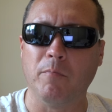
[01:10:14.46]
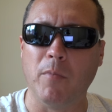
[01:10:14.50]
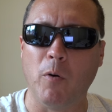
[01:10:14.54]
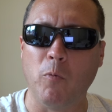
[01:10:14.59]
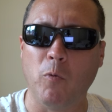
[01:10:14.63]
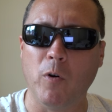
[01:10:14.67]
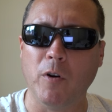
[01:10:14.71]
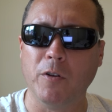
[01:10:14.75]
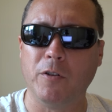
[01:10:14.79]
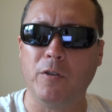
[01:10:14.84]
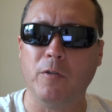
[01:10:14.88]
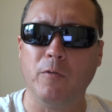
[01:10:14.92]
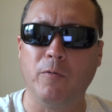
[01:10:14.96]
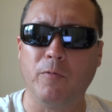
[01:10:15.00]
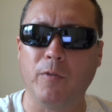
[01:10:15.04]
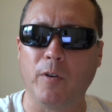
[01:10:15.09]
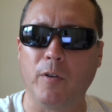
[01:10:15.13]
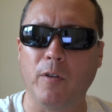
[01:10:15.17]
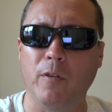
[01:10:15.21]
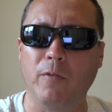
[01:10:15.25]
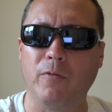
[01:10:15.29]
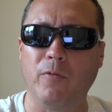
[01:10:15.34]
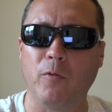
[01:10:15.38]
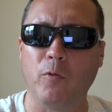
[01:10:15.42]
but once you
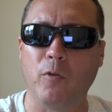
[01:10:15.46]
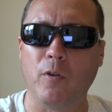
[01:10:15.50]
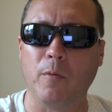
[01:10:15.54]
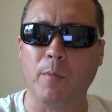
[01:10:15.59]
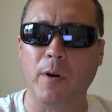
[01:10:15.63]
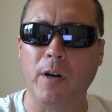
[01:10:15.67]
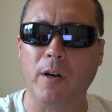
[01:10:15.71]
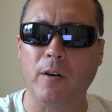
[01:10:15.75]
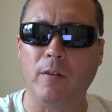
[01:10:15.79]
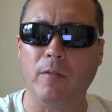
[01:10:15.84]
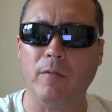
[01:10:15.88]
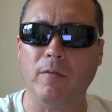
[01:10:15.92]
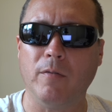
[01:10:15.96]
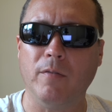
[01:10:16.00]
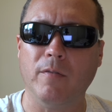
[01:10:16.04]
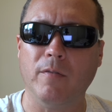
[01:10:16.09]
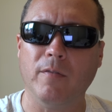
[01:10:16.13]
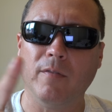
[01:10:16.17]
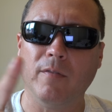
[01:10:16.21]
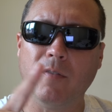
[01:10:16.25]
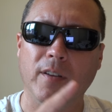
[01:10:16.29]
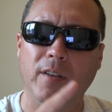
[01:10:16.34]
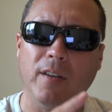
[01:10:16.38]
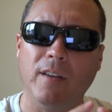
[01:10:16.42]
fill the form out,
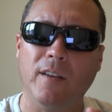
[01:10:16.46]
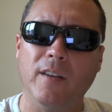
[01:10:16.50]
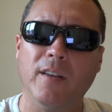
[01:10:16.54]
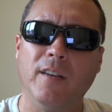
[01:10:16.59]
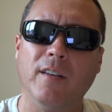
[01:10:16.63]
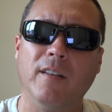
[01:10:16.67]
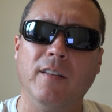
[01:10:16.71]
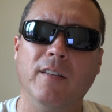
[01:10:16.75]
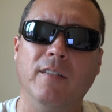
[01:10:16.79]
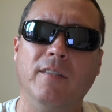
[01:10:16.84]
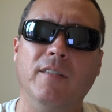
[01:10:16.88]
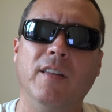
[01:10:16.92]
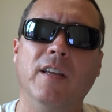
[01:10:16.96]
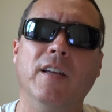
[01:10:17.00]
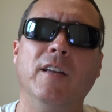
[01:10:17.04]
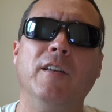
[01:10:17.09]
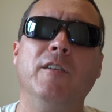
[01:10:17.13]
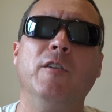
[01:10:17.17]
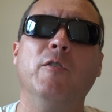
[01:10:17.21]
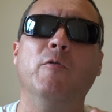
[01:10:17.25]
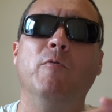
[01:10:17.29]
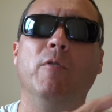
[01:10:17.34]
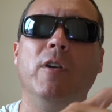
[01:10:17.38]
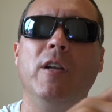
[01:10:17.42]

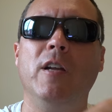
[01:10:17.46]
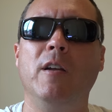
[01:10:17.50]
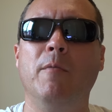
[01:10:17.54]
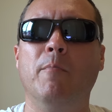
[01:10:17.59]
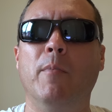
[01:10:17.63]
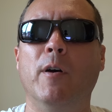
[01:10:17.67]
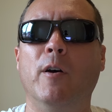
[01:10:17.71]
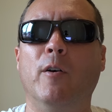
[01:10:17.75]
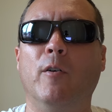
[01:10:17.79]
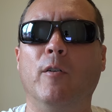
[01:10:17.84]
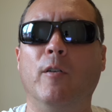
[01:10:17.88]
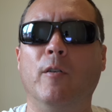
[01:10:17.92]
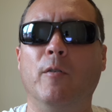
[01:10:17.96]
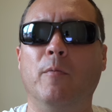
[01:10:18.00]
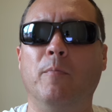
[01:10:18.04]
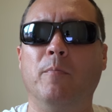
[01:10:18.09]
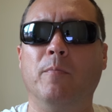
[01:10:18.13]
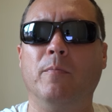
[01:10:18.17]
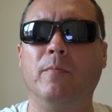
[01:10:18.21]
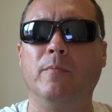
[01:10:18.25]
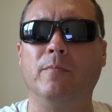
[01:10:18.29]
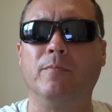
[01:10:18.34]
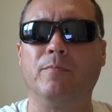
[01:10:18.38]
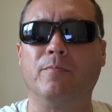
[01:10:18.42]
then you email
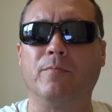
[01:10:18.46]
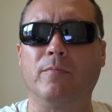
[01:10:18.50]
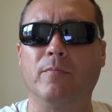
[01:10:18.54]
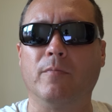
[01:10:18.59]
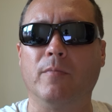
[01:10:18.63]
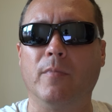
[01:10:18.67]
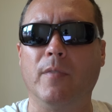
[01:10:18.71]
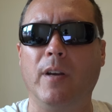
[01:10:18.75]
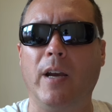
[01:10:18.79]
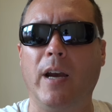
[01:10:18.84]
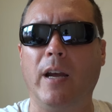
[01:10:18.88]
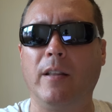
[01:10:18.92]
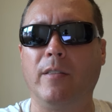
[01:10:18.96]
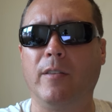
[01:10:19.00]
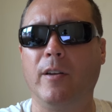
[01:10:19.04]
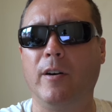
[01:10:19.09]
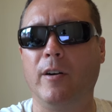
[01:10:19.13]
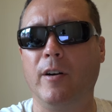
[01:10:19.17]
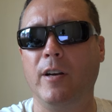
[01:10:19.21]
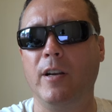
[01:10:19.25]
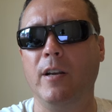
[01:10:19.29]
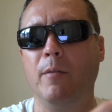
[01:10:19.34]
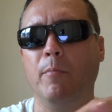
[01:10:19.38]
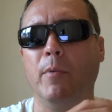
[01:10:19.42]
them at
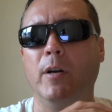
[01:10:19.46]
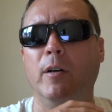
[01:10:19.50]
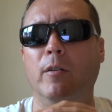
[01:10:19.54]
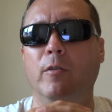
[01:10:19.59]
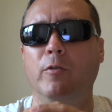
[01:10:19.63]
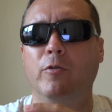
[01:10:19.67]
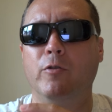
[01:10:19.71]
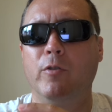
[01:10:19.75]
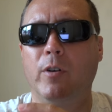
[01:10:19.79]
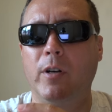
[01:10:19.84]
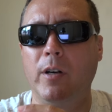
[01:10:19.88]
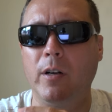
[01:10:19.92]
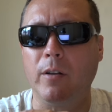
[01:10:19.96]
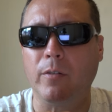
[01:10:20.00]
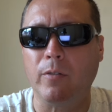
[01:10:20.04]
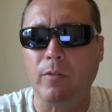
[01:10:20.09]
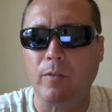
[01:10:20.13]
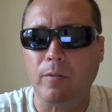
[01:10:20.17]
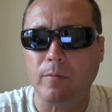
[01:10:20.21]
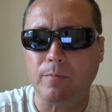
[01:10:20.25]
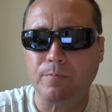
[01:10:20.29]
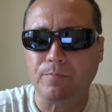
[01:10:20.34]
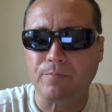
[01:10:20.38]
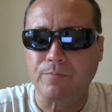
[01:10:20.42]
their email
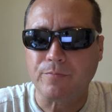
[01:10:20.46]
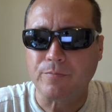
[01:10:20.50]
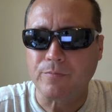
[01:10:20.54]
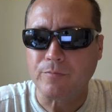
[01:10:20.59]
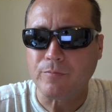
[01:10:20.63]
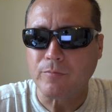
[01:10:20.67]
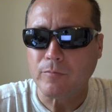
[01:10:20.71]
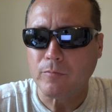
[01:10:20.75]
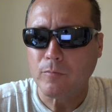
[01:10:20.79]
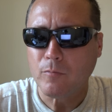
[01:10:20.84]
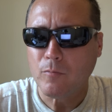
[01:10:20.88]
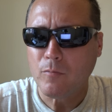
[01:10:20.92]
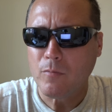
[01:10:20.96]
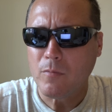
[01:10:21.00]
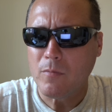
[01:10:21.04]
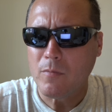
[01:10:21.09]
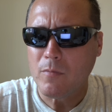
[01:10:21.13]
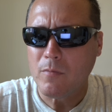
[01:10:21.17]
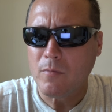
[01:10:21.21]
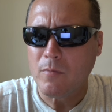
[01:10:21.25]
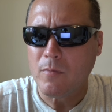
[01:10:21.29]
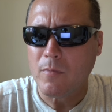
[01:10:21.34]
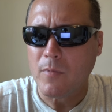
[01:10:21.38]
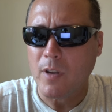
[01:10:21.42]
address,
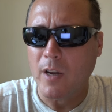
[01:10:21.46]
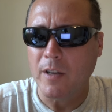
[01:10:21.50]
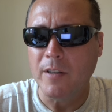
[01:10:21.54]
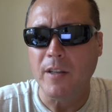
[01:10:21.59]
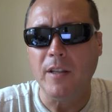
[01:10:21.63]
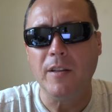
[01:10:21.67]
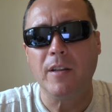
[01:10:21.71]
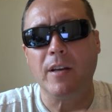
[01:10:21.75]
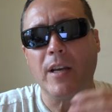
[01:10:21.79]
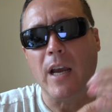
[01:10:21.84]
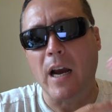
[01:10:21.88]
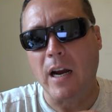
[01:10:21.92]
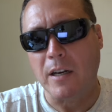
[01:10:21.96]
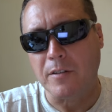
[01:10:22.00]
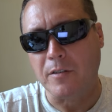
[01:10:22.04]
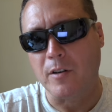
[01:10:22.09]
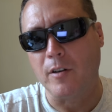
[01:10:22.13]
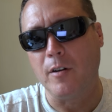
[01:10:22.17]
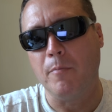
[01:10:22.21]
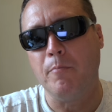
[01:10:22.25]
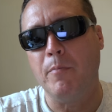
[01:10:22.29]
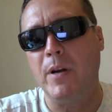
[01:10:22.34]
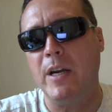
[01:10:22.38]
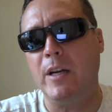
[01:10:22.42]
and then the guy's
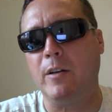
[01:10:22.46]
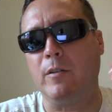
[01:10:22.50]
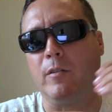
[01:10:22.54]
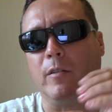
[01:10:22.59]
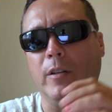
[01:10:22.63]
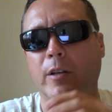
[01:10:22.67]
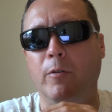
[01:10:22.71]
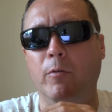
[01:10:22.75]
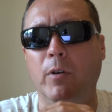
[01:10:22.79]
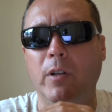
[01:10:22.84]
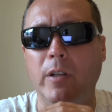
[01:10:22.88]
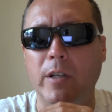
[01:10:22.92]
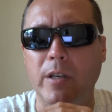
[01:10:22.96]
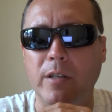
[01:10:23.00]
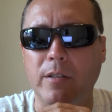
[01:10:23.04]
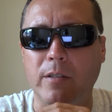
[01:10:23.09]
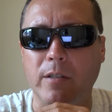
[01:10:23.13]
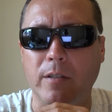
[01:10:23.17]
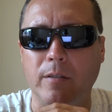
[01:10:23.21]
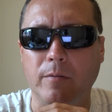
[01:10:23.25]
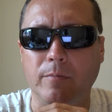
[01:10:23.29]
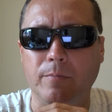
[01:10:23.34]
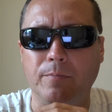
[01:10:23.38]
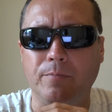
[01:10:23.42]
gonna manually release
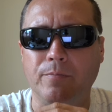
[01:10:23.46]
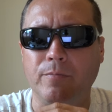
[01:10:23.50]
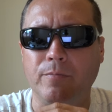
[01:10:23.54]
it.